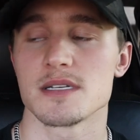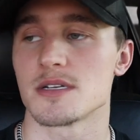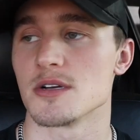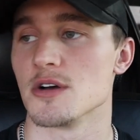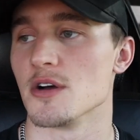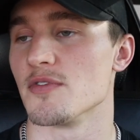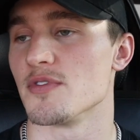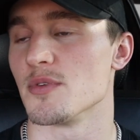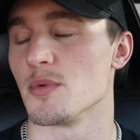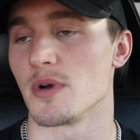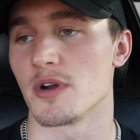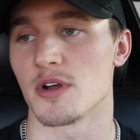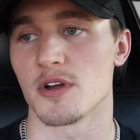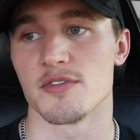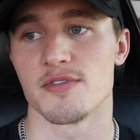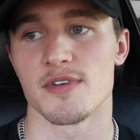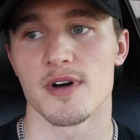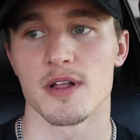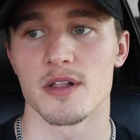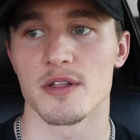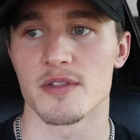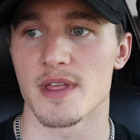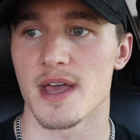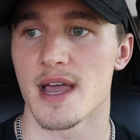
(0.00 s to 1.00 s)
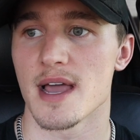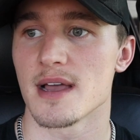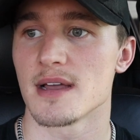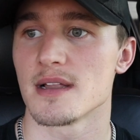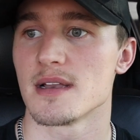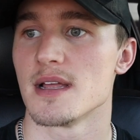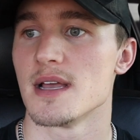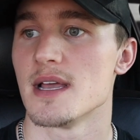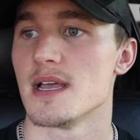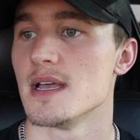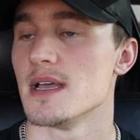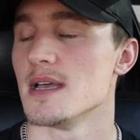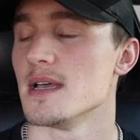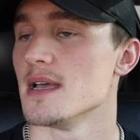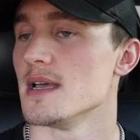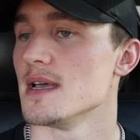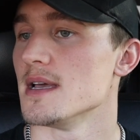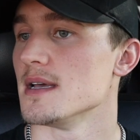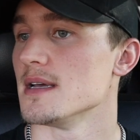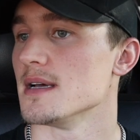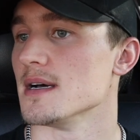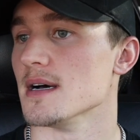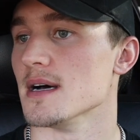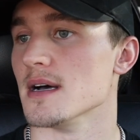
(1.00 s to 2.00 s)
So if you want to go follow that,
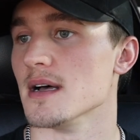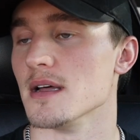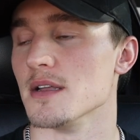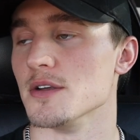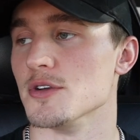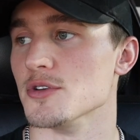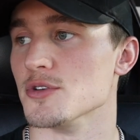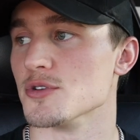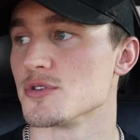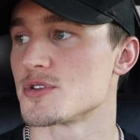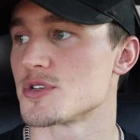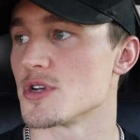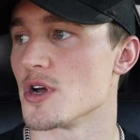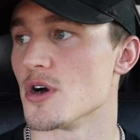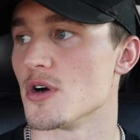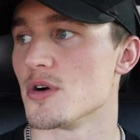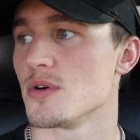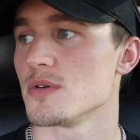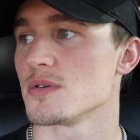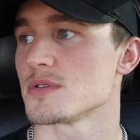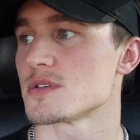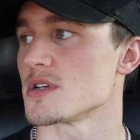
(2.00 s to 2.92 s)
uh, do so.